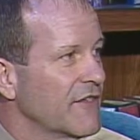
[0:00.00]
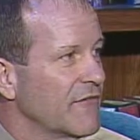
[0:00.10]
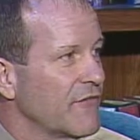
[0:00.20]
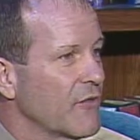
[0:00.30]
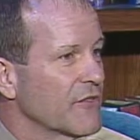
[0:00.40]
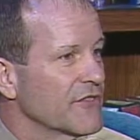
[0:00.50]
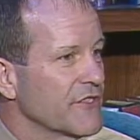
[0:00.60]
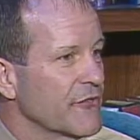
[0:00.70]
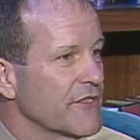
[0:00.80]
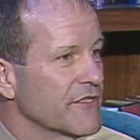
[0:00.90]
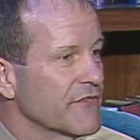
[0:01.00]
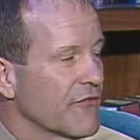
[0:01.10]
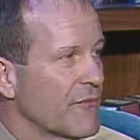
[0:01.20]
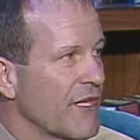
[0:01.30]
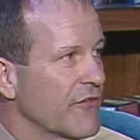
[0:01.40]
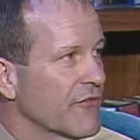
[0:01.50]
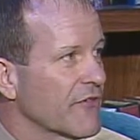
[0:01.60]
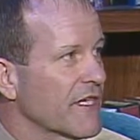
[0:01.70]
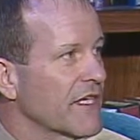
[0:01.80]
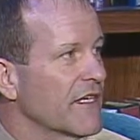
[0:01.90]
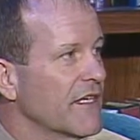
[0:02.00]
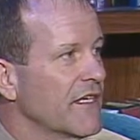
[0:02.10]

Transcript: for students from all three